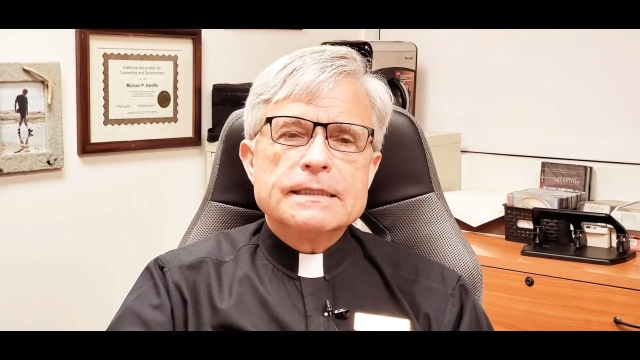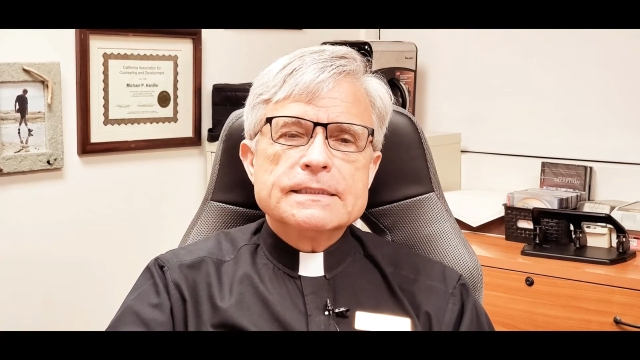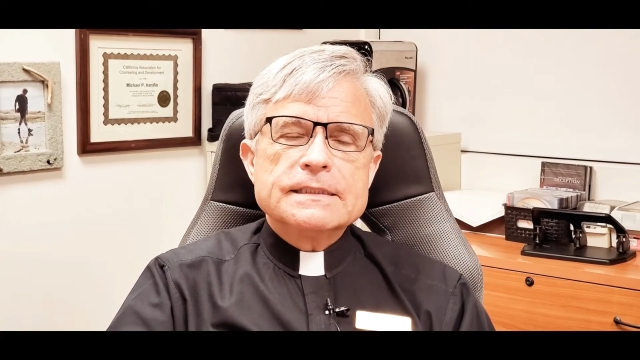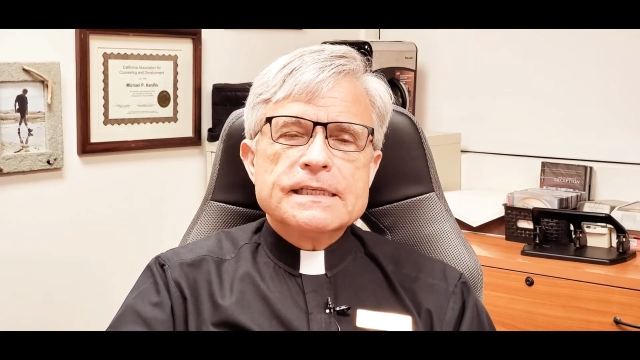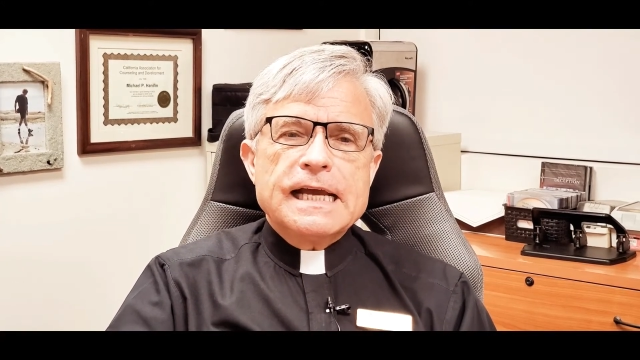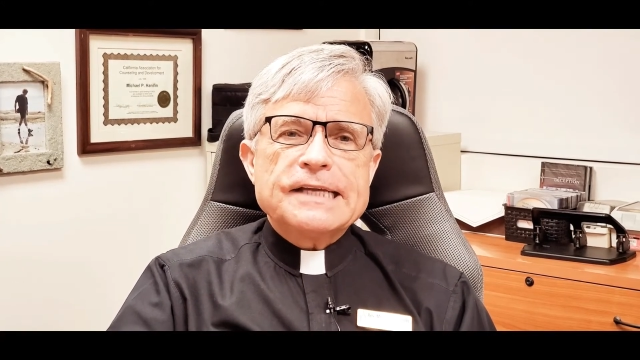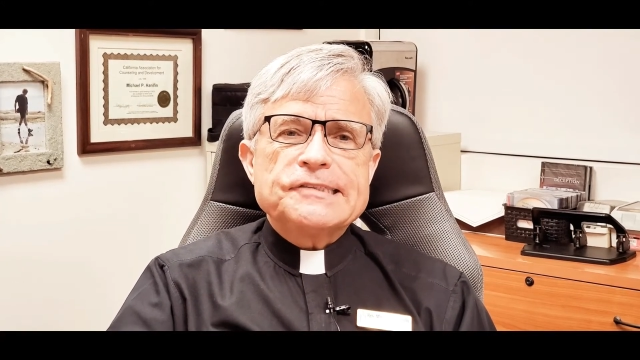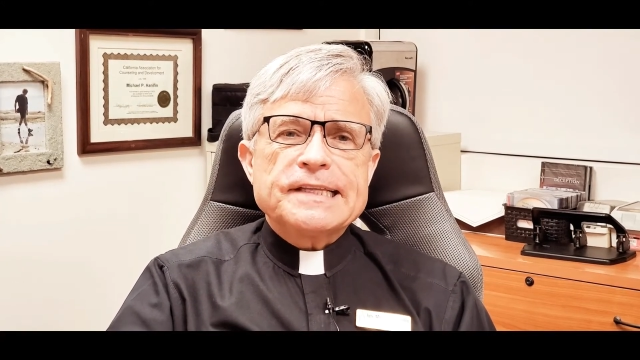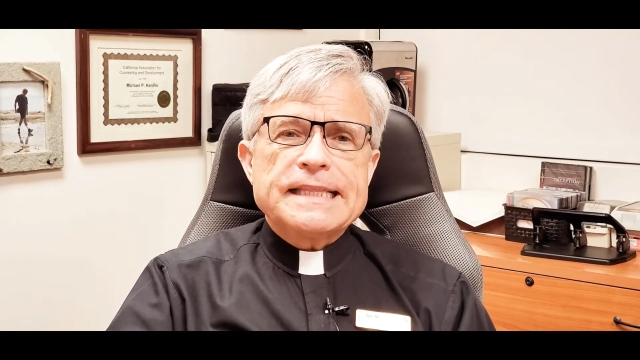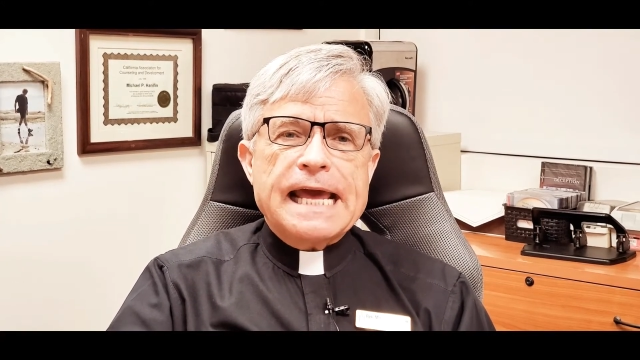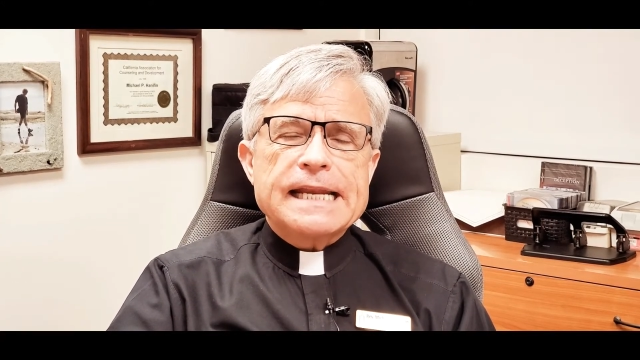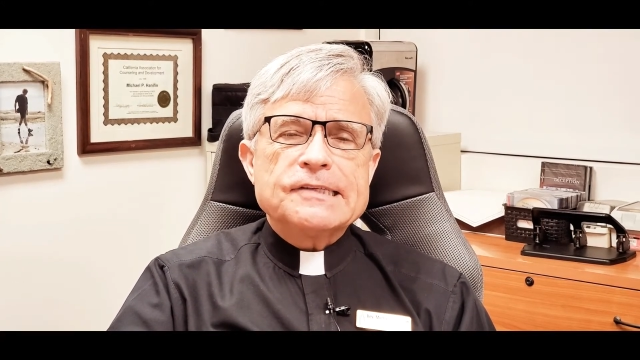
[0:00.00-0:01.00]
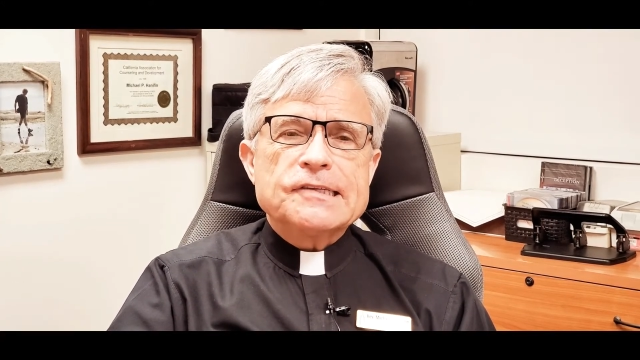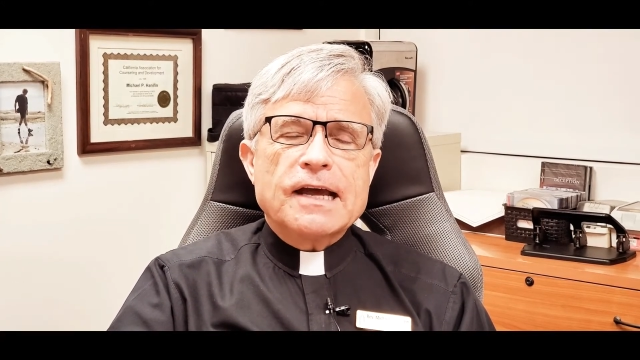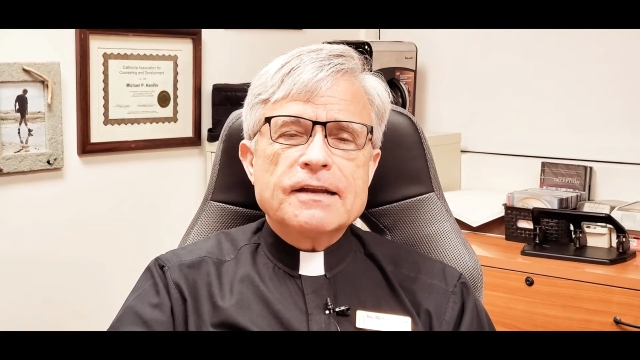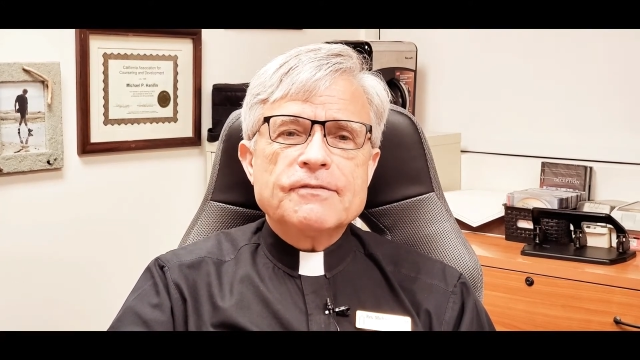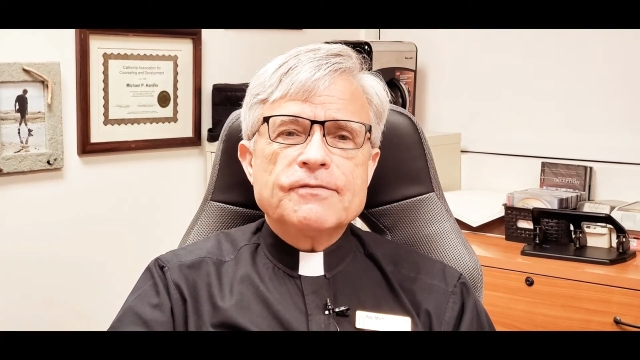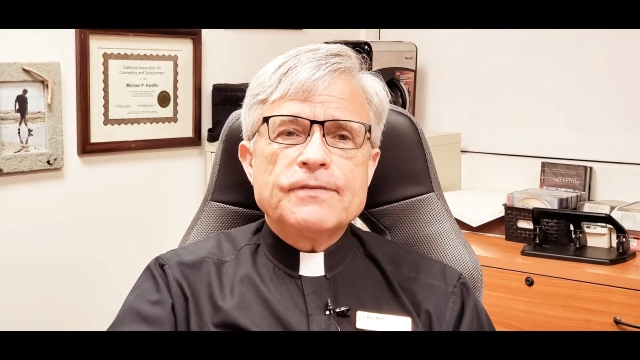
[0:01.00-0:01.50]
I said, that is
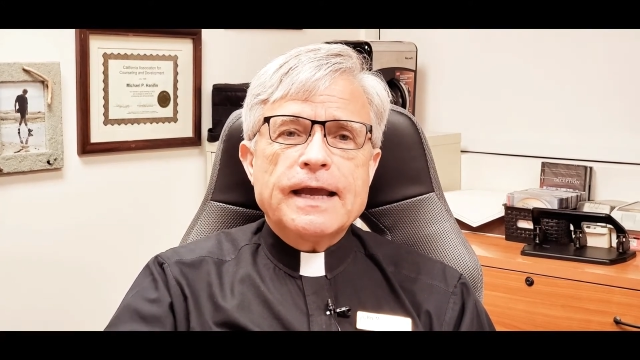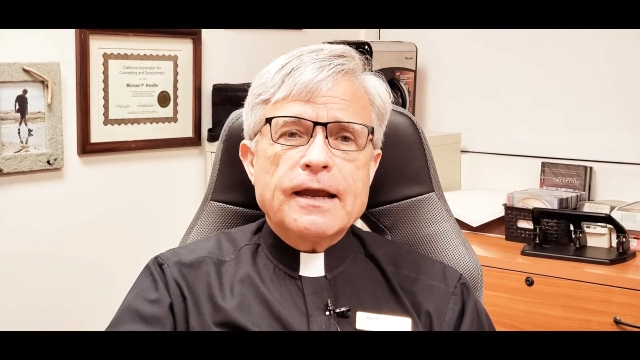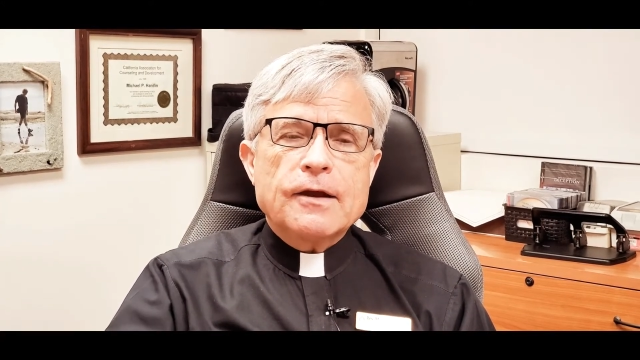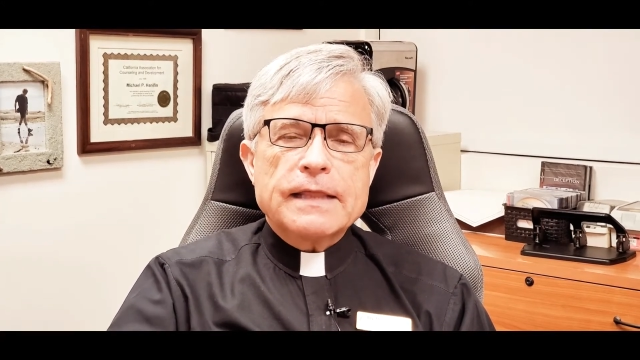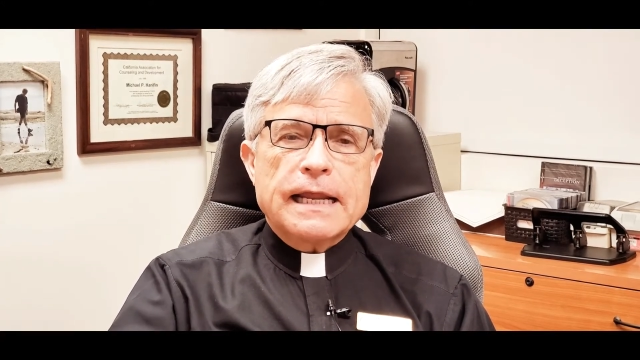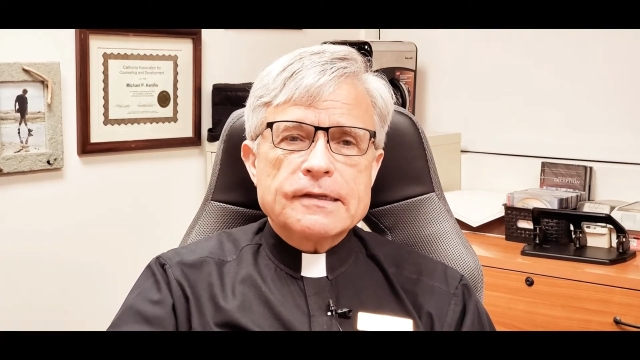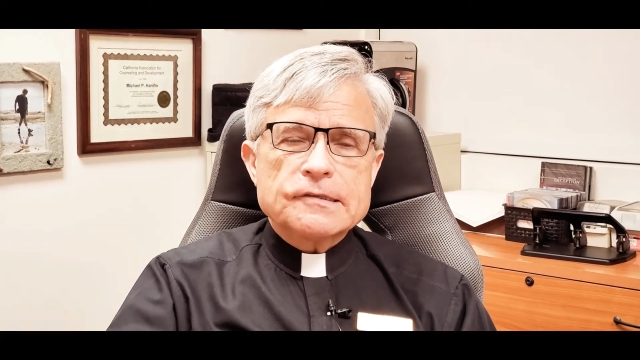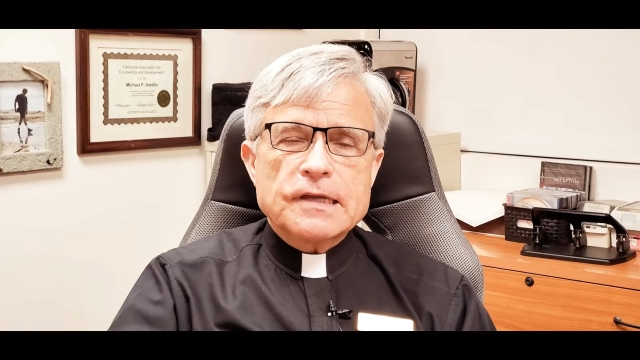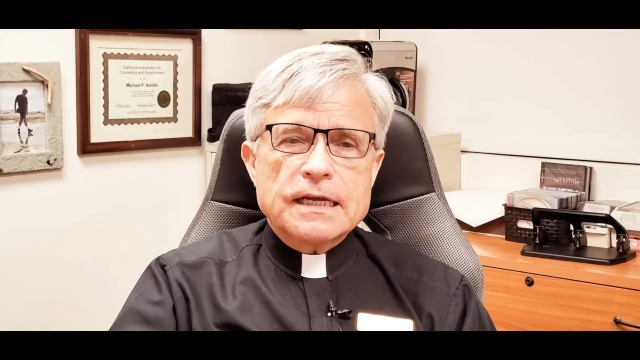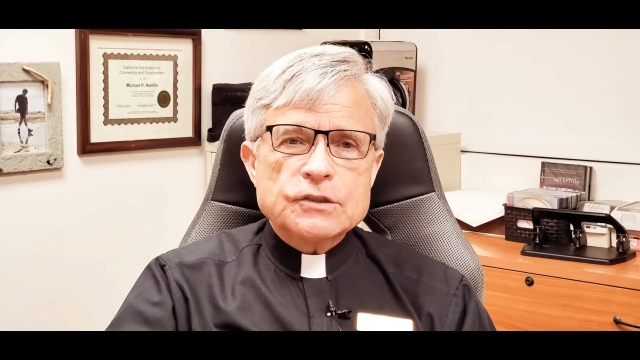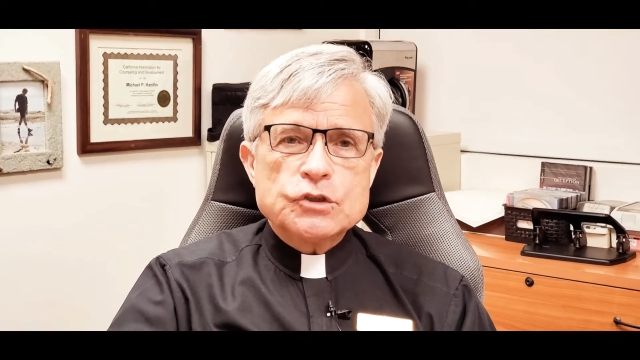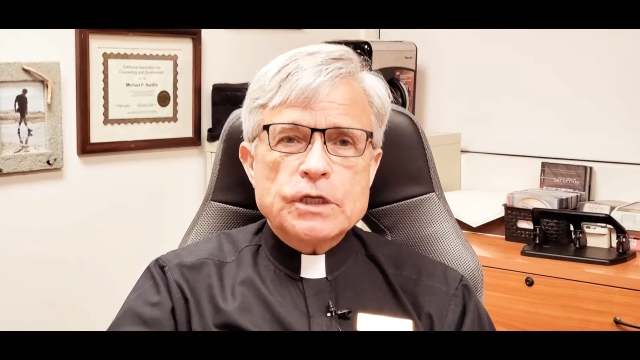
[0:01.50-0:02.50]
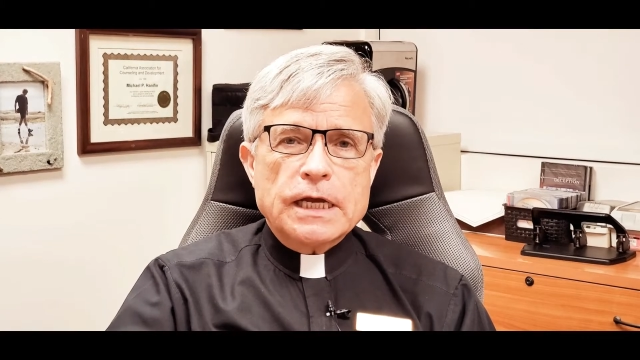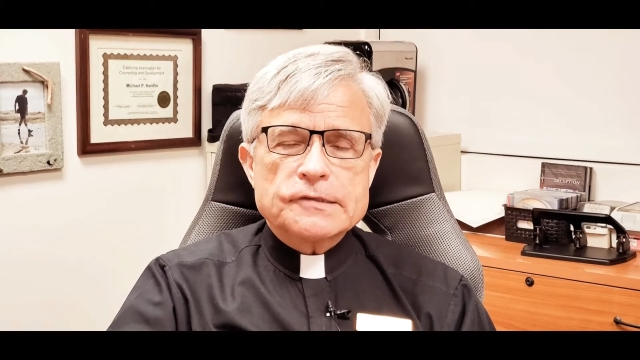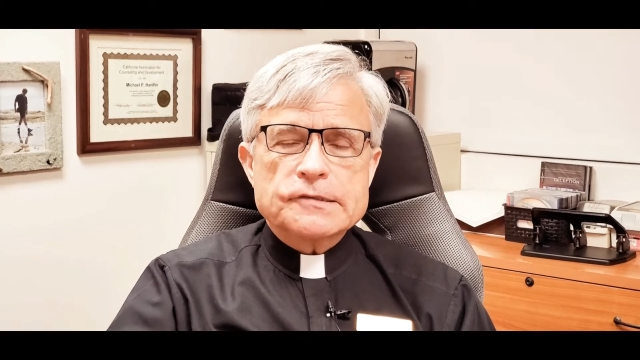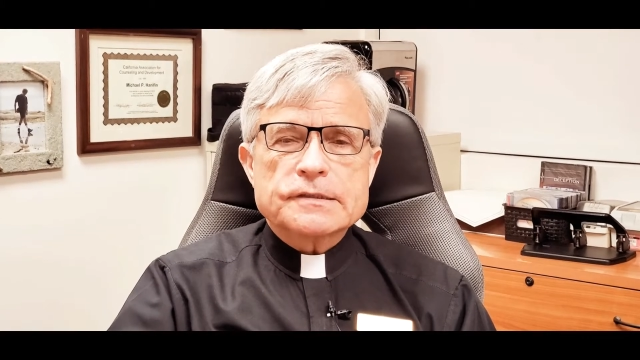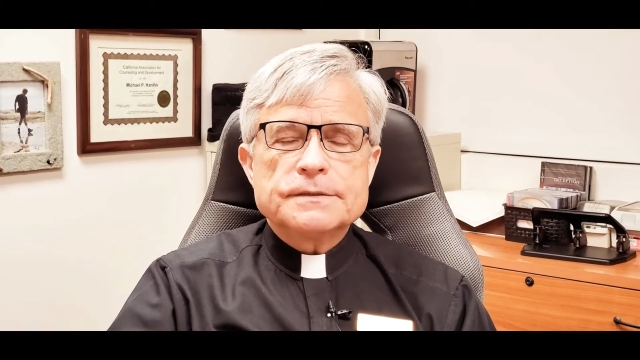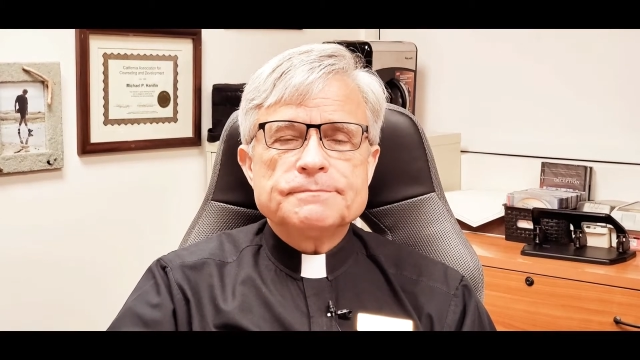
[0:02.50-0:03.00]
unfair. That is not just.